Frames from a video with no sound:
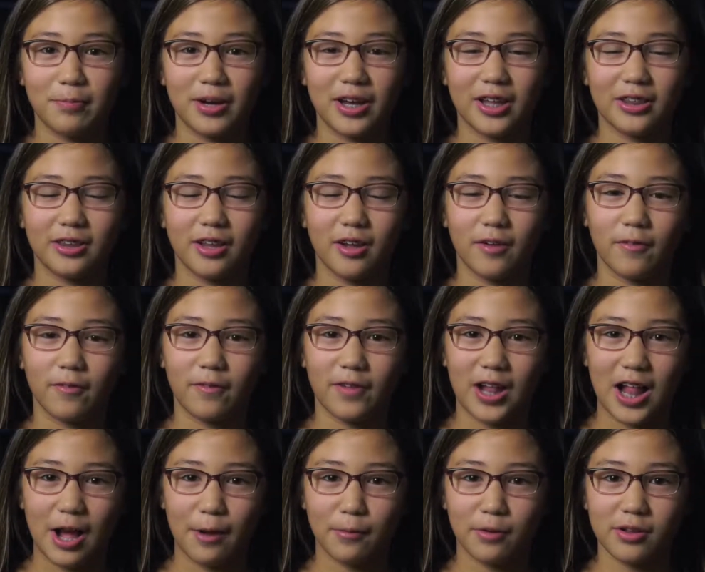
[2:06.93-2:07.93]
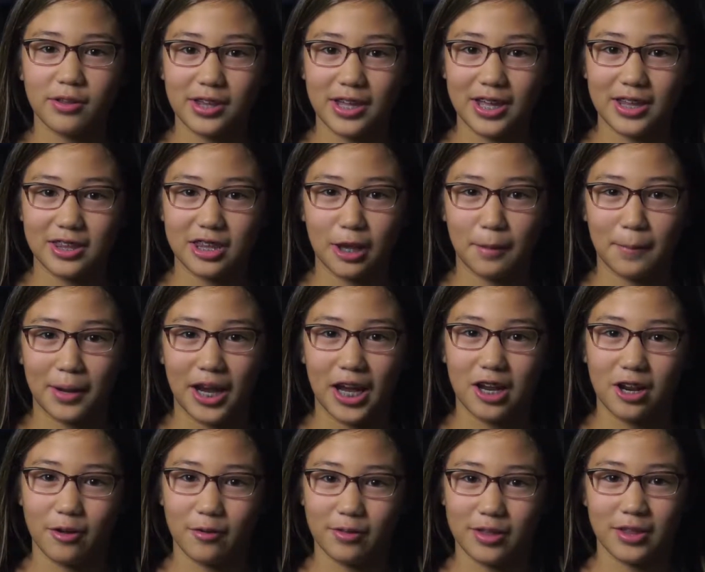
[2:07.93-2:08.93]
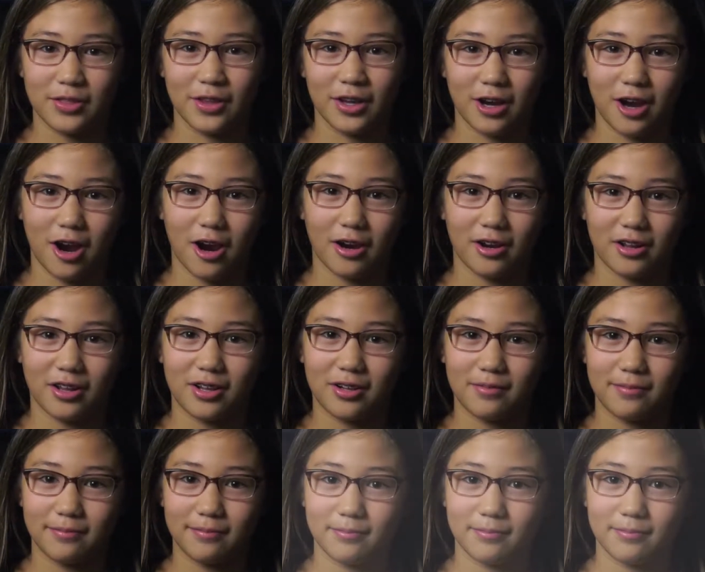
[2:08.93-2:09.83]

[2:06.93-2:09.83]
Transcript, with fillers: planting flowers and tomatoes in the garden.